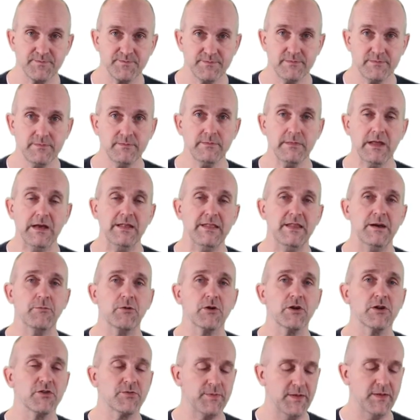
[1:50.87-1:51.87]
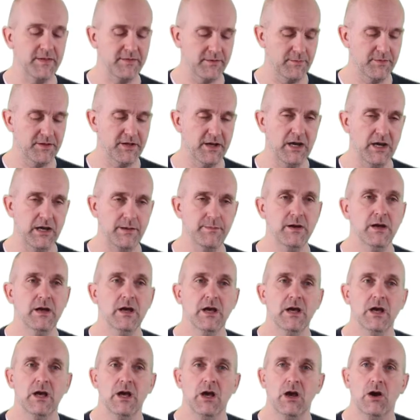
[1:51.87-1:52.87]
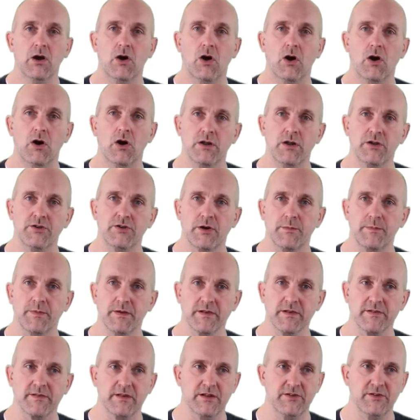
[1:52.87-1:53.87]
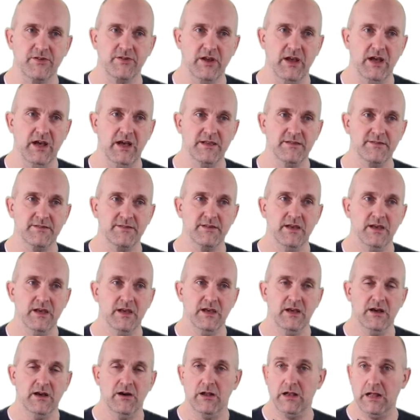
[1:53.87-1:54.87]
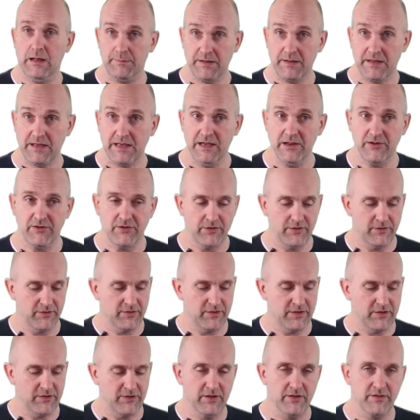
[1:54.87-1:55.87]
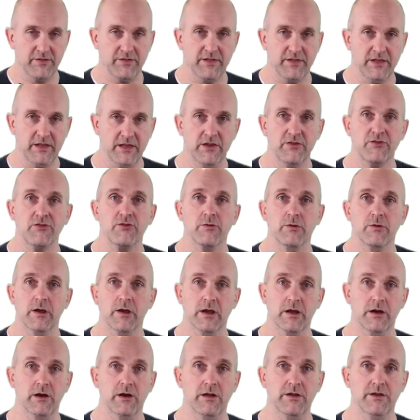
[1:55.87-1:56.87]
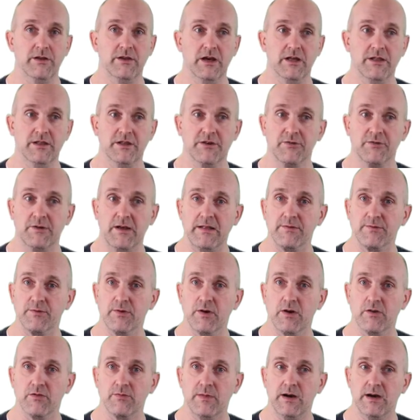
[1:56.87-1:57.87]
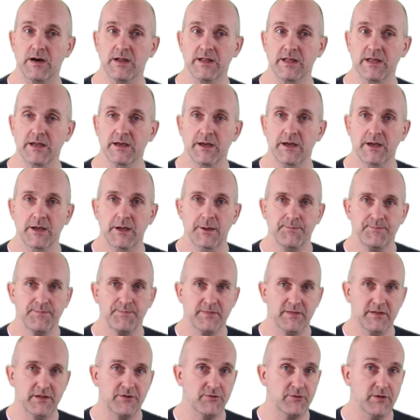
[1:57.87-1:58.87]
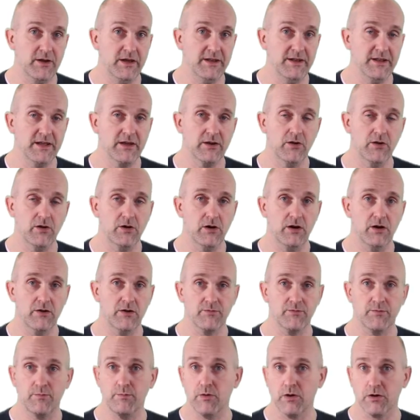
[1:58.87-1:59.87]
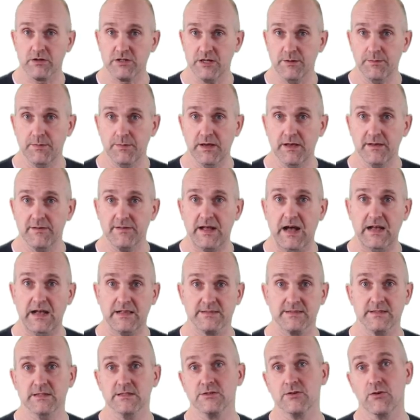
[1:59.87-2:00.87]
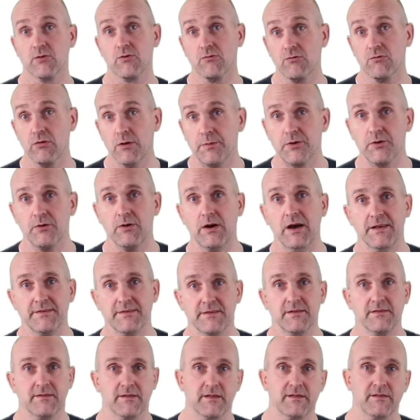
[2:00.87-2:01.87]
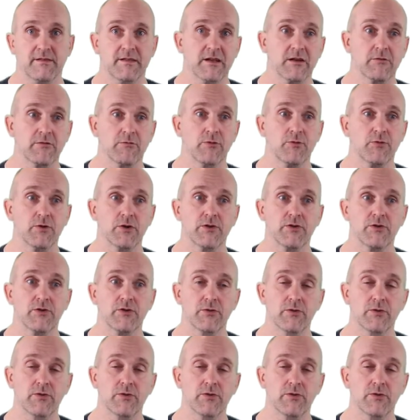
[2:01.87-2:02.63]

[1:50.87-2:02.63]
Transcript: And then we're going to spend some time on topics such as on applications such as the issuing and the transfer of money, the trading of blockchain-based assets or crypto assets as they refer to.